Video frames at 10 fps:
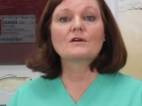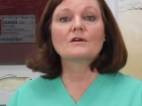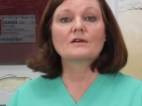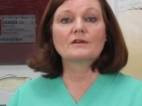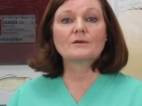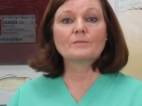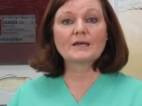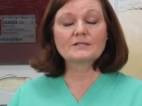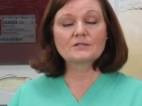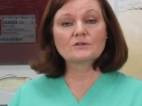in a
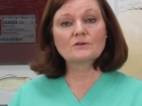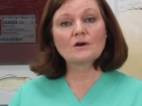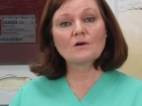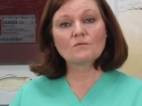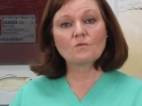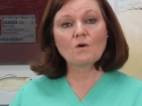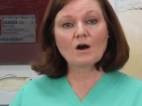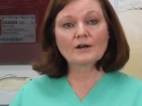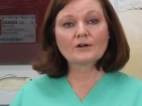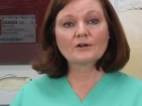basin of
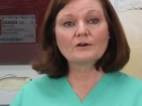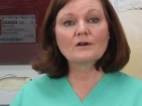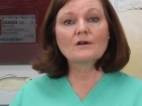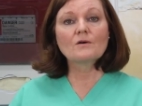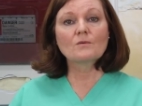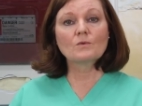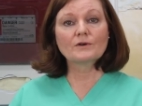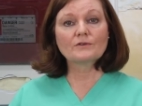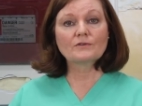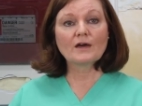water
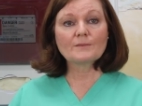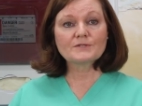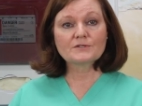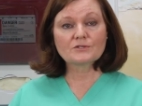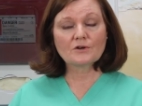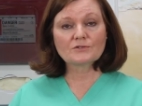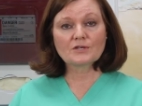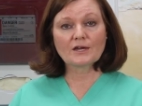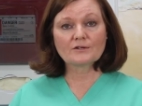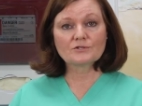with Epsom salts
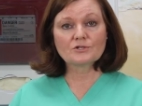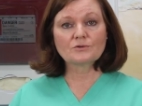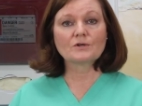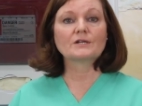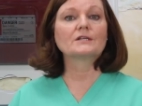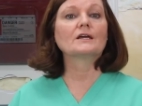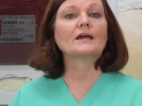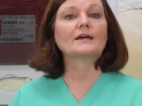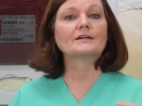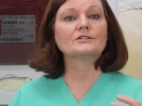added to it,
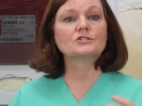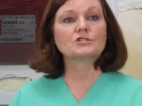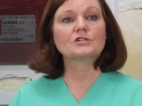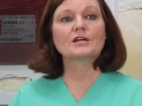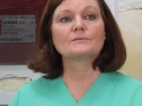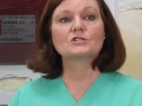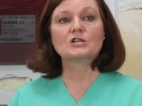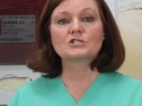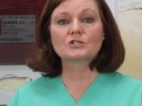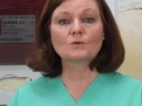and she kept
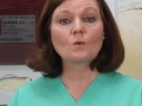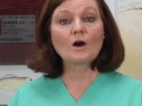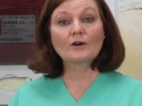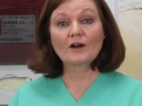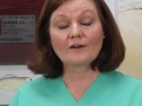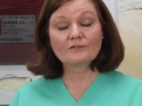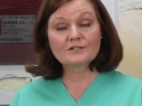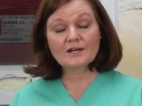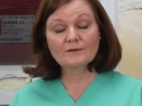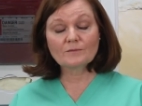changing the water every
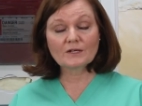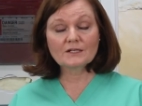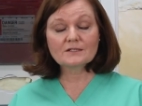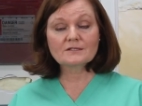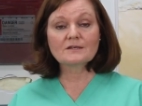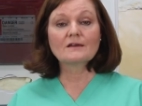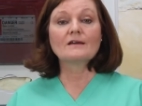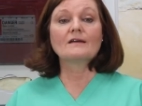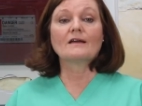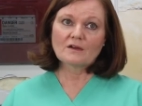10 minutes.
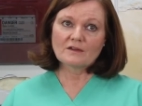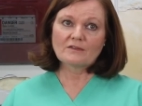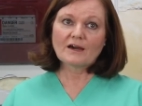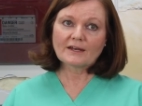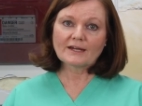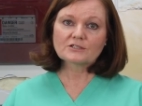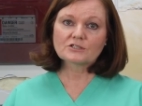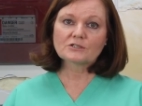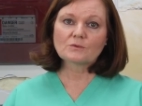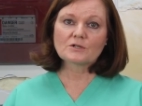That
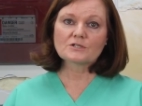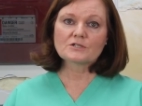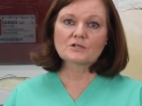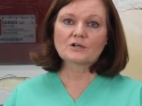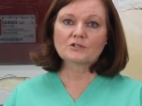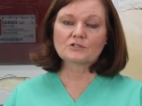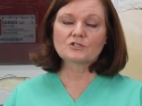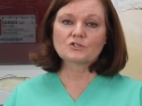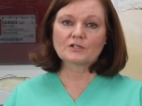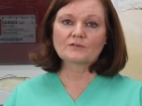actually was a good
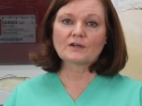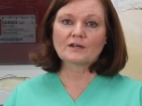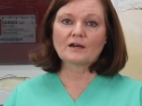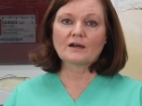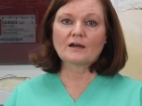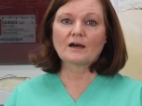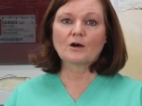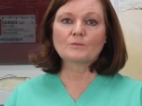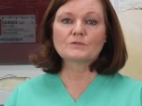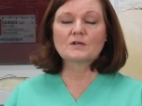trick that
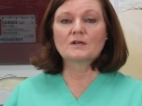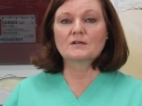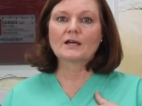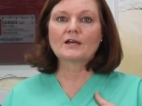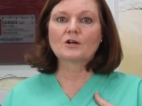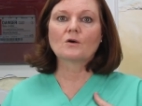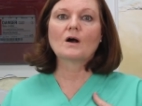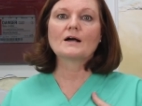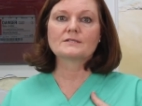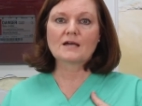helped.
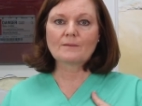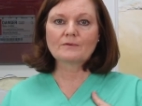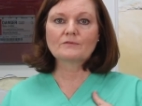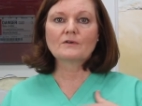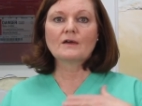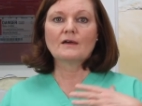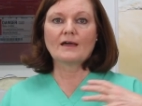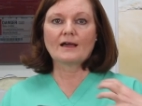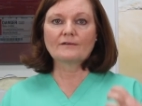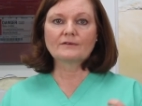On top of
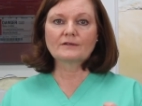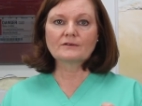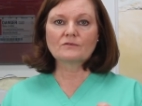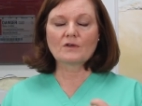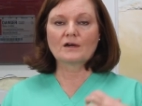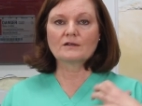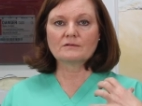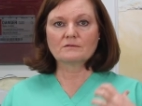having that